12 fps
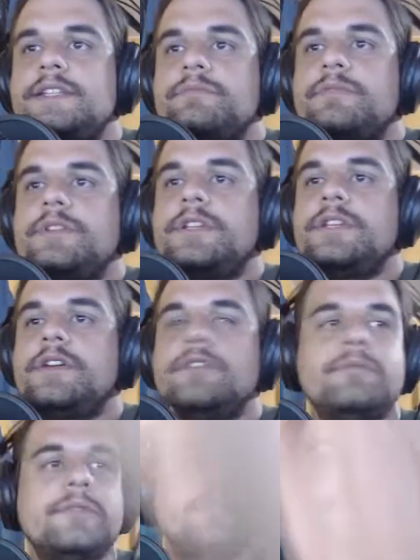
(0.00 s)
pretty
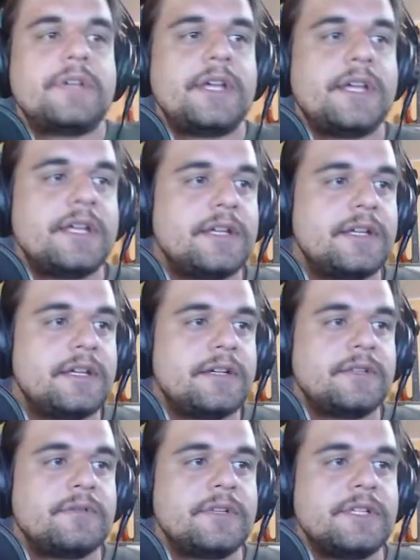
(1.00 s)
dope. And
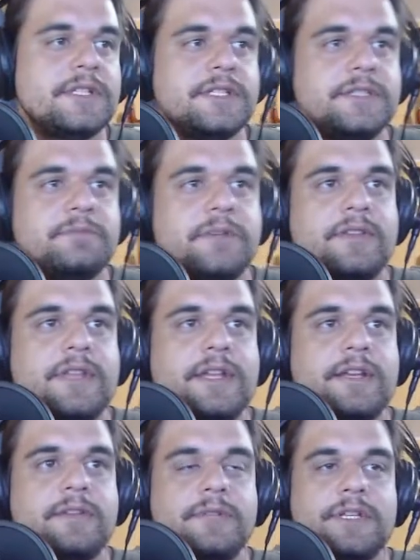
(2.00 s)
uh, we anticipate
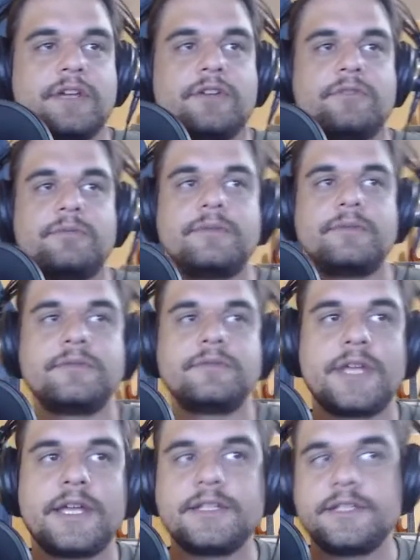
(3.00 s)
Theta to be dope
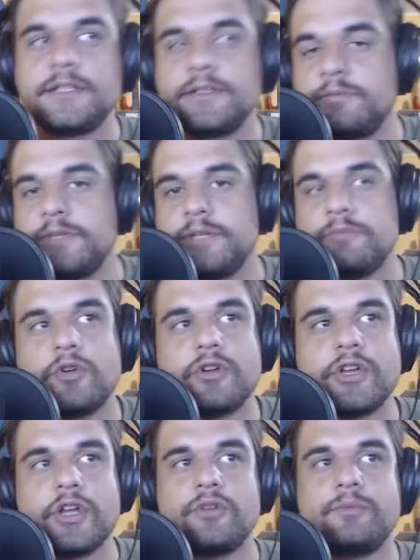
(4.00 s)
and to be more
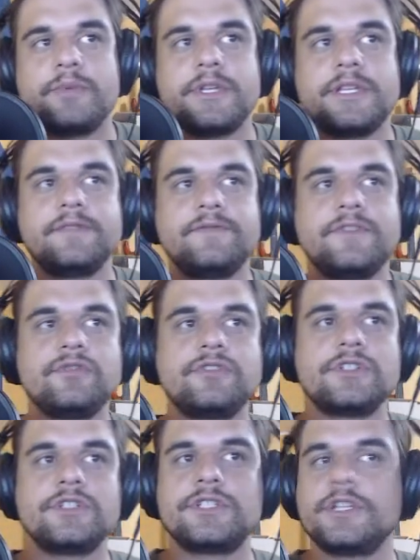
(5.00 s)
dope in the
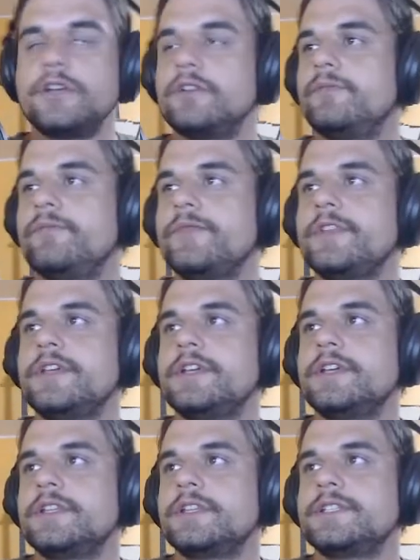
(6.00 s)
future. So
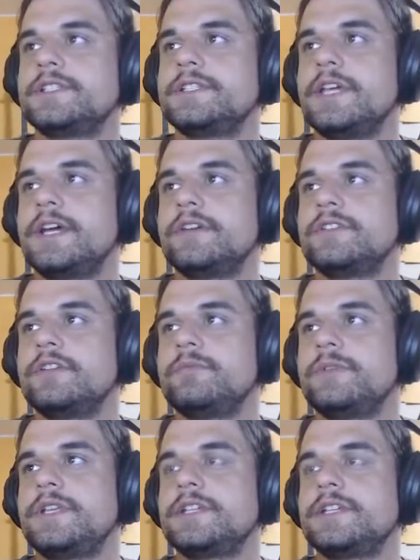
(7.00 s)
let's see how dope
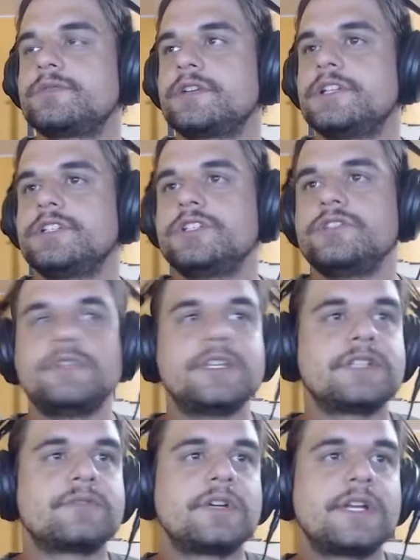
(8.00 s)
it is. We're going to do
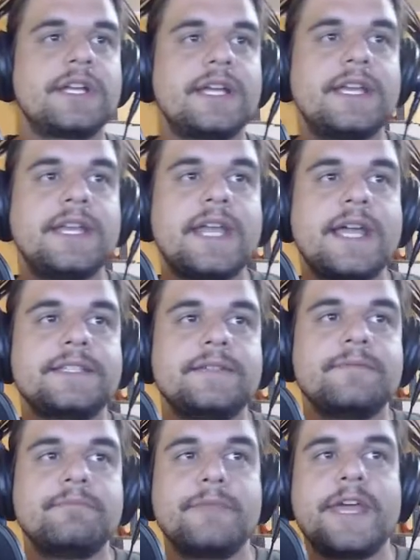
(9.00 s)
this. We're going to connect
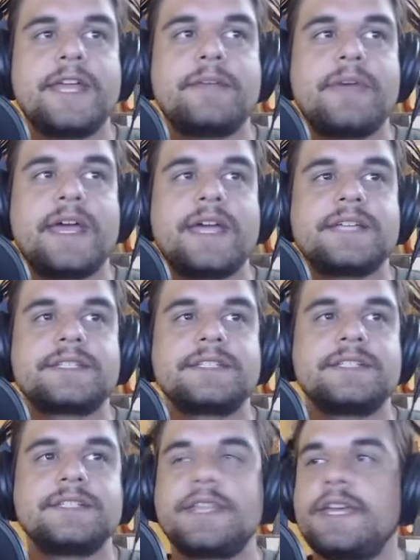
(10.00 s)
MetaMask
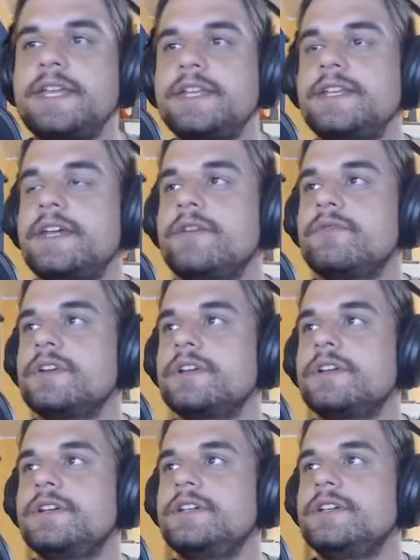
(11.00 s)
Theta network
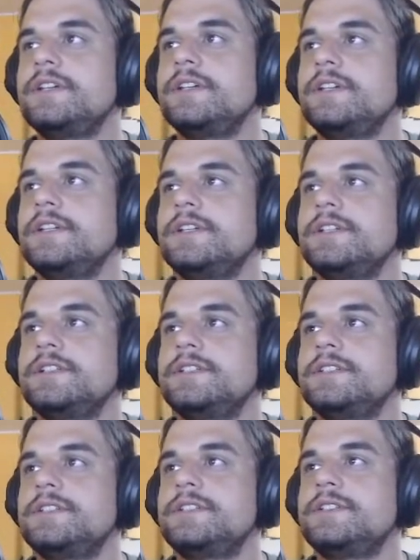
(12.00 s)

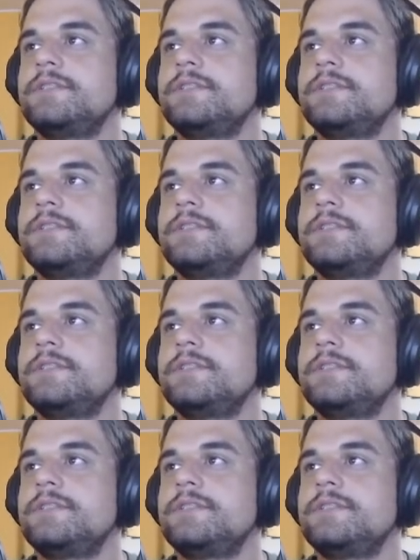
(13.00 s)
to